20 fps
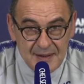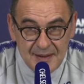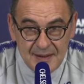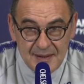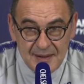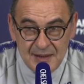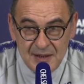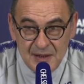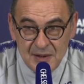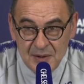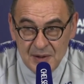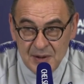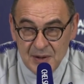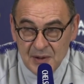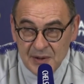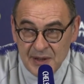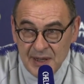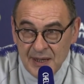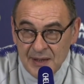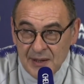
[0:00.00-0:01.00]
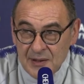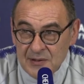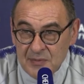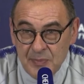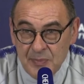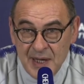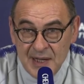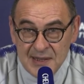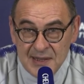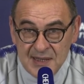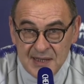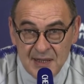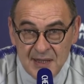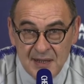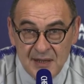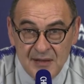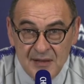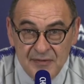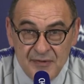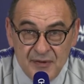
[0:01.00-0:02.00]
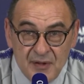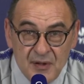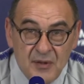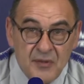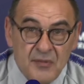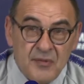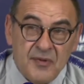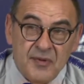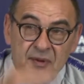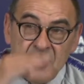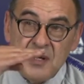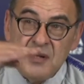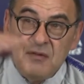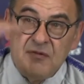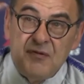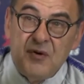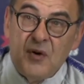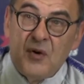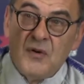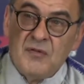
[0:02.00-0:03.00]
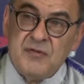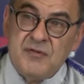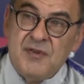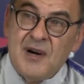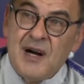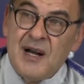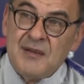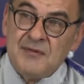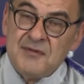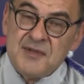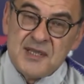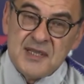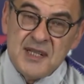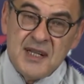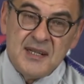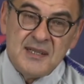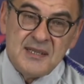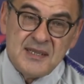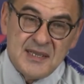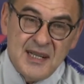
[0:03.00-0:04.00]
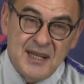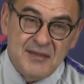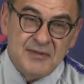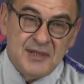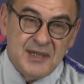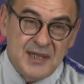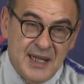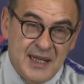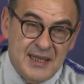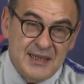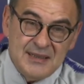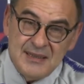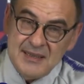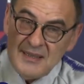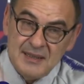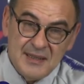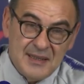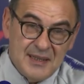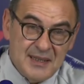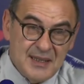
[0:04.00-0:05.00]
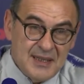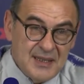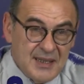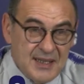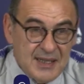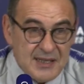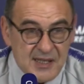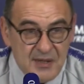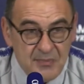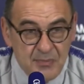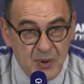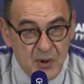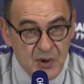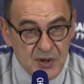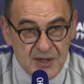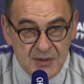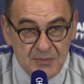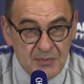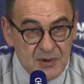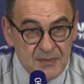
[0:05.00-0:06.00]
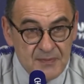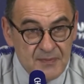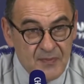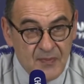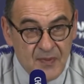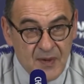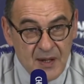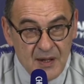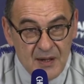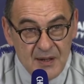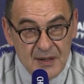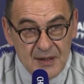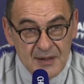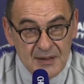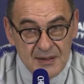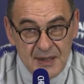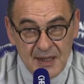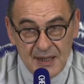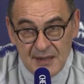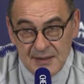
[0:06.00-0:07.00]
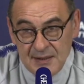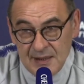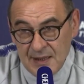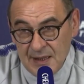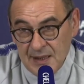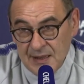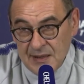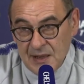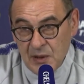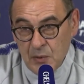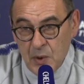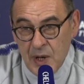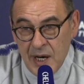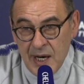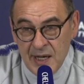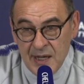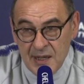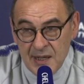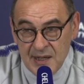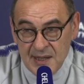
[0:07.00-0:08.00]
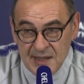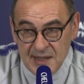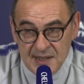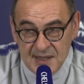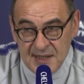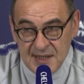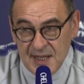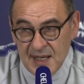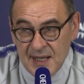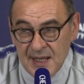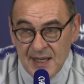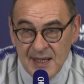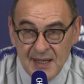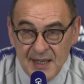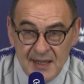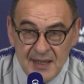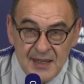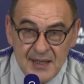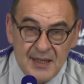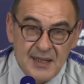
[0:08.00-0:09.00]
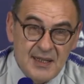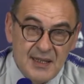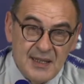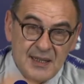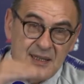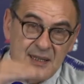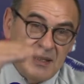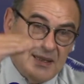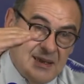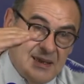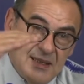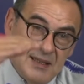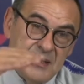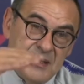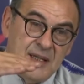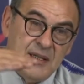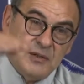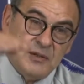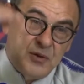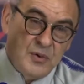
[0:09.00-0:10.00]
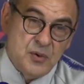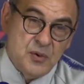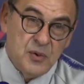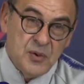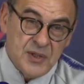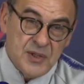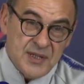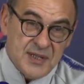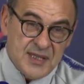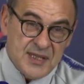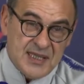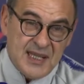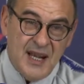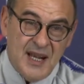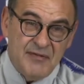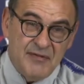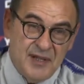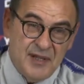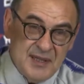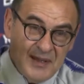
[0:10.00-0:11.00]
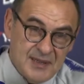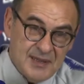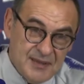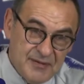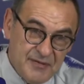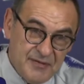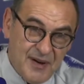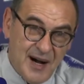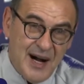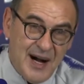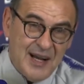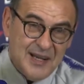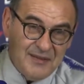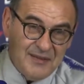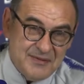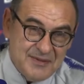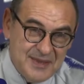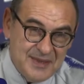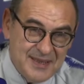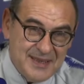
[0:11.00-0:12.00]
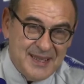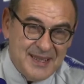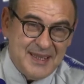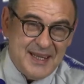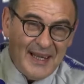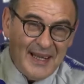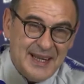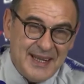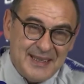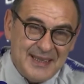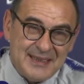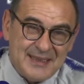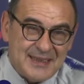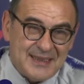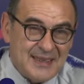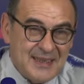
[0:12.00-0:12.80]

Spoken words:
You cannot pass from 3, 4, 5, 6, 7, 8. It's impossible. The way is 2, 7, 5, 8,